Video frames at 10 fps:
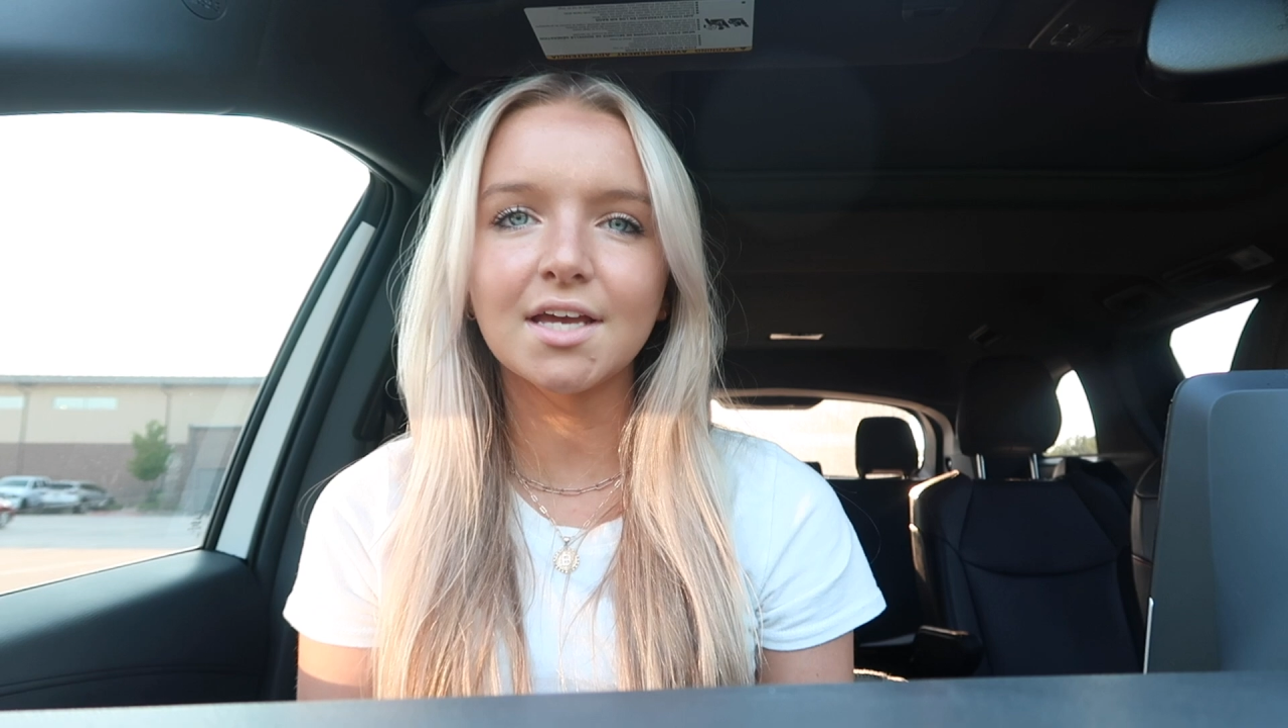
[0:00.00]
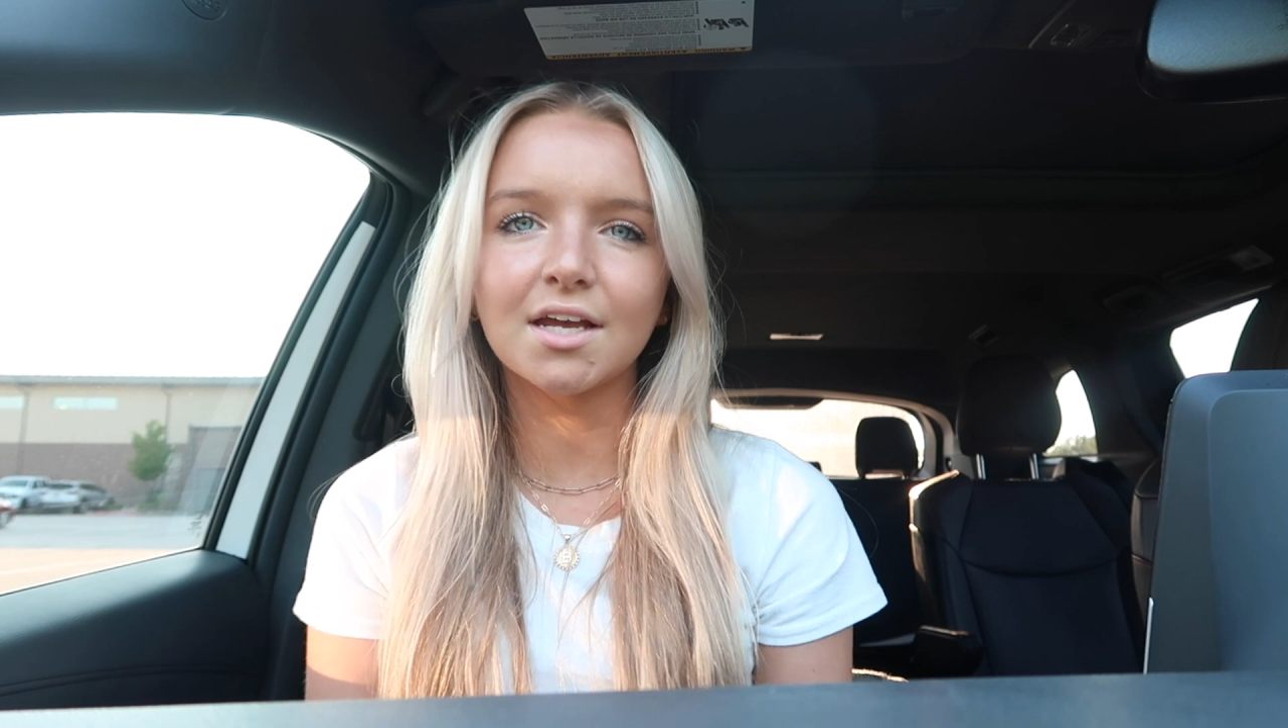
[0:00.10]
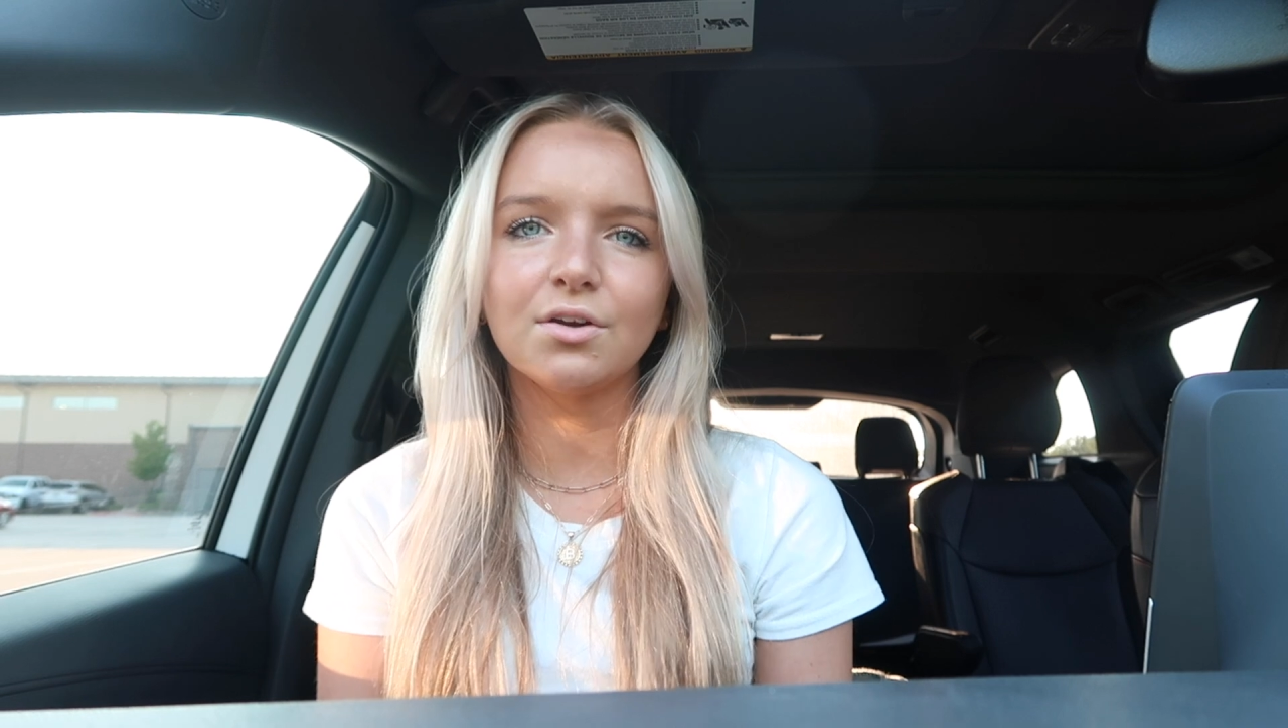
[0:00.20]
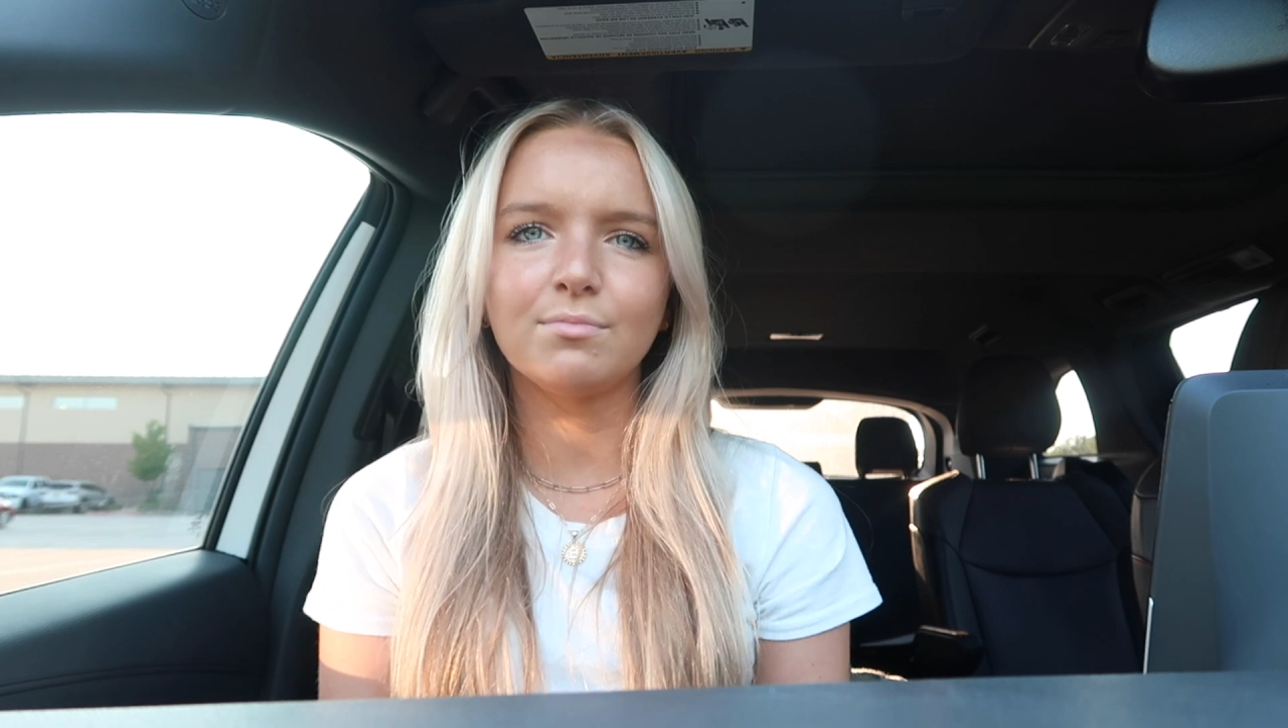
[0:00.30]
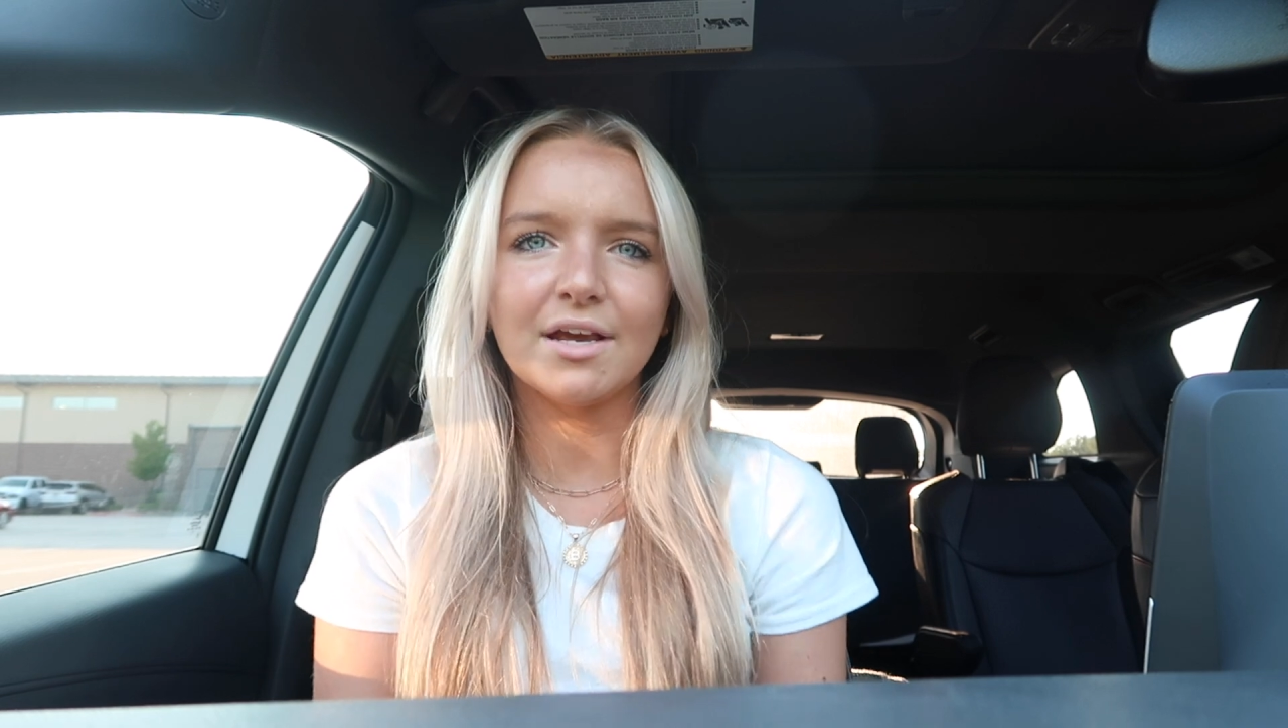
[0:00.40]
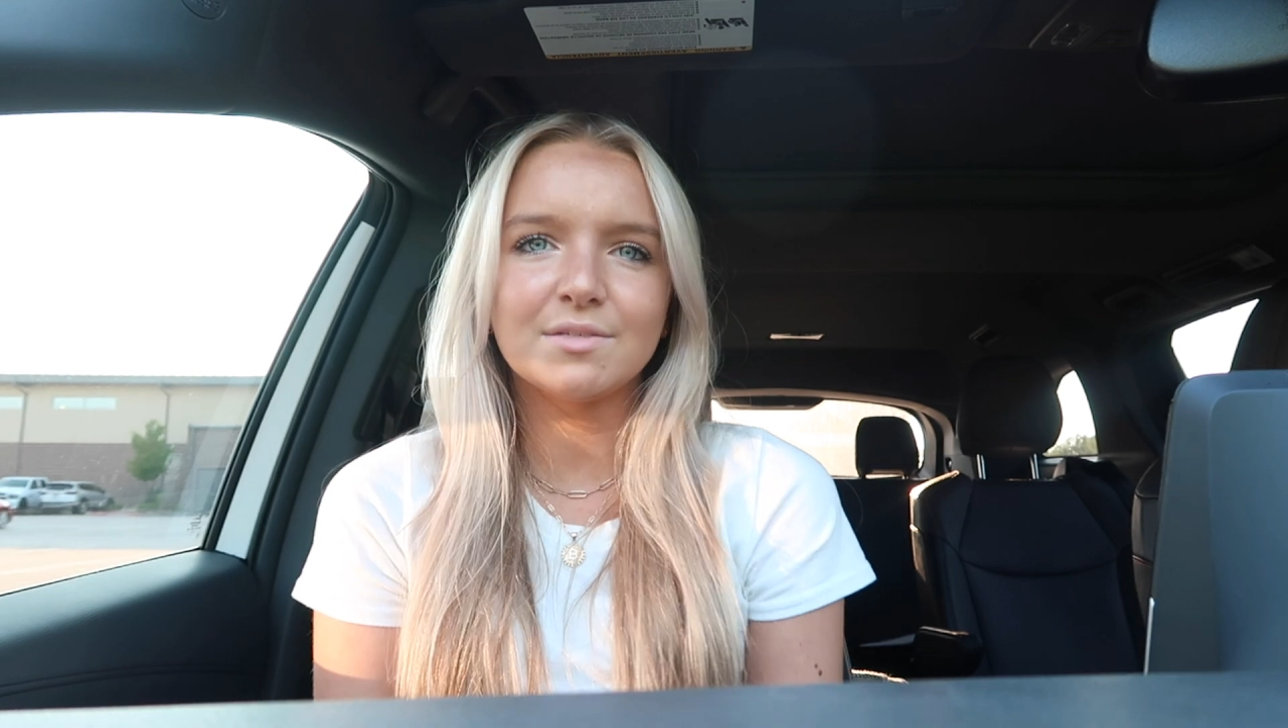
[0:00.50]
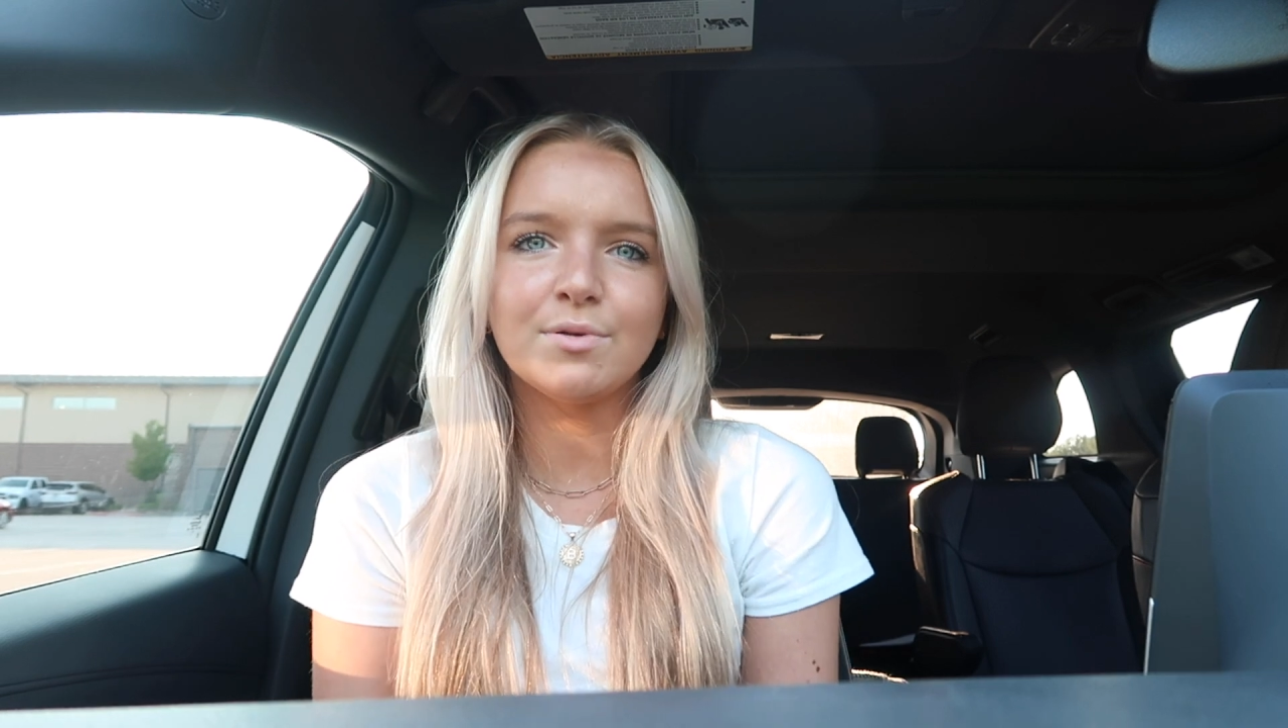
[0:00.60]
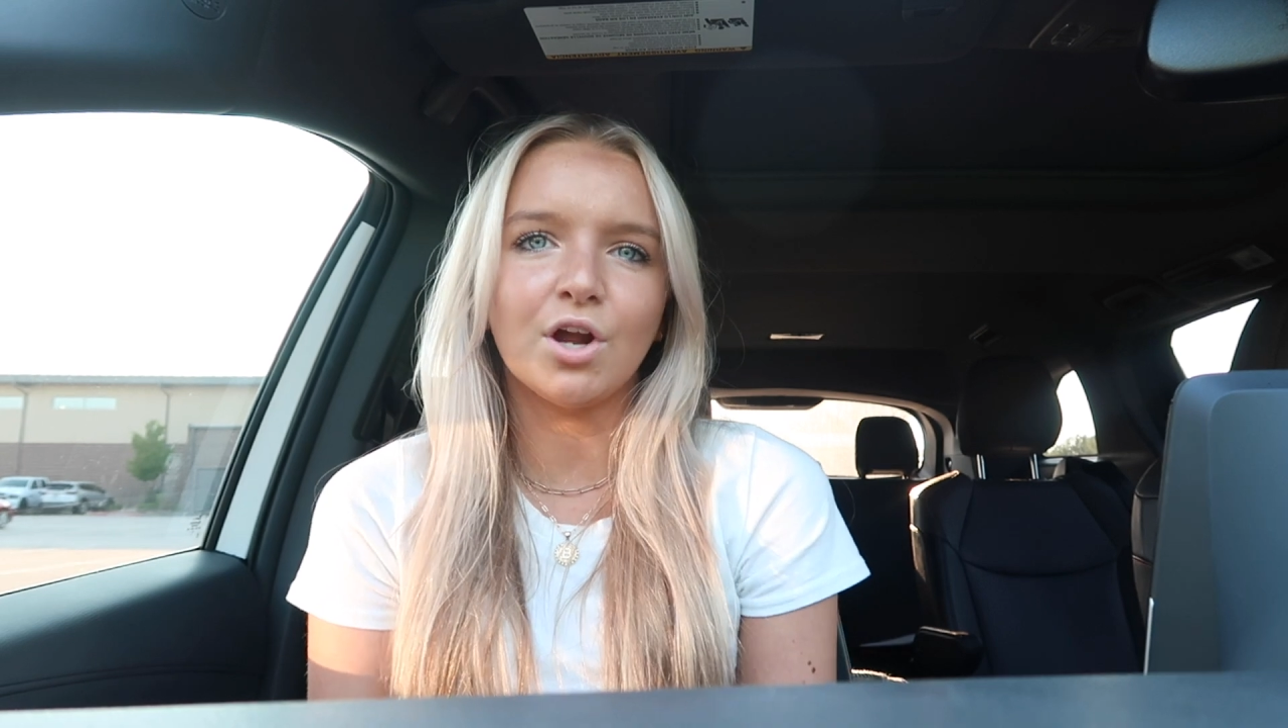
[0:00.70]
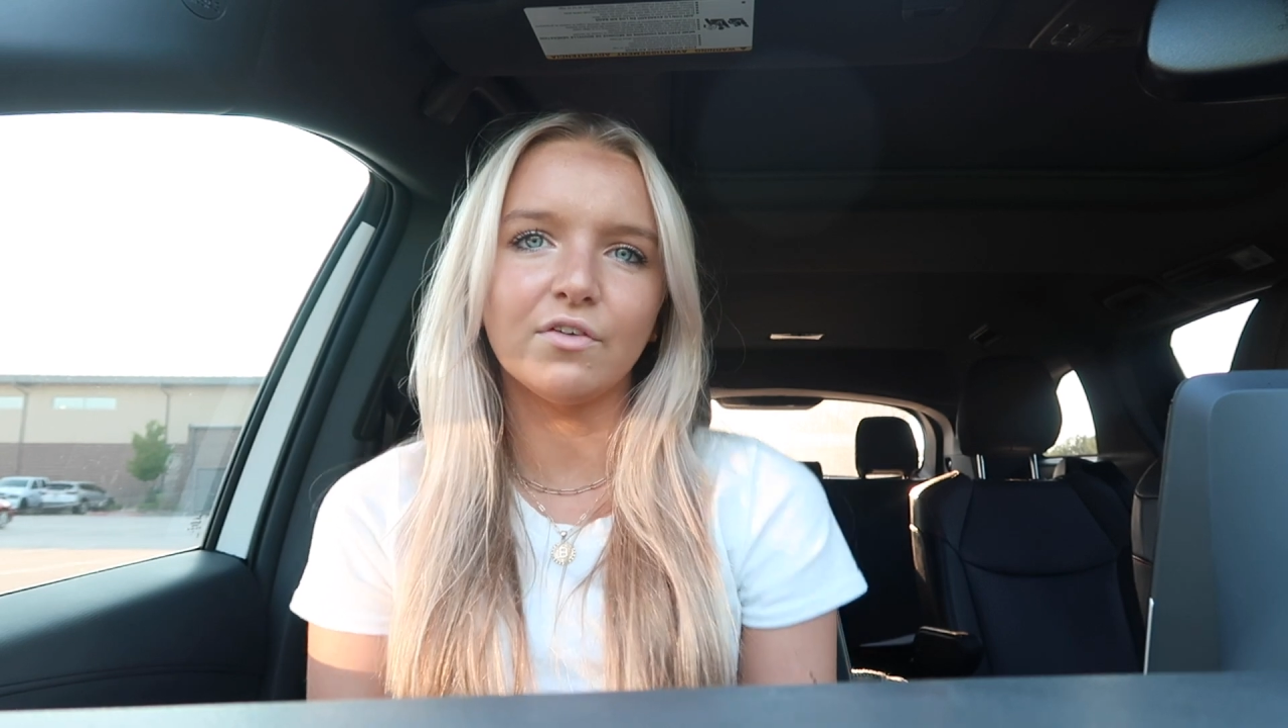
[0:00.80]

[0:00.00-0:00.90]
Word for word: like makes me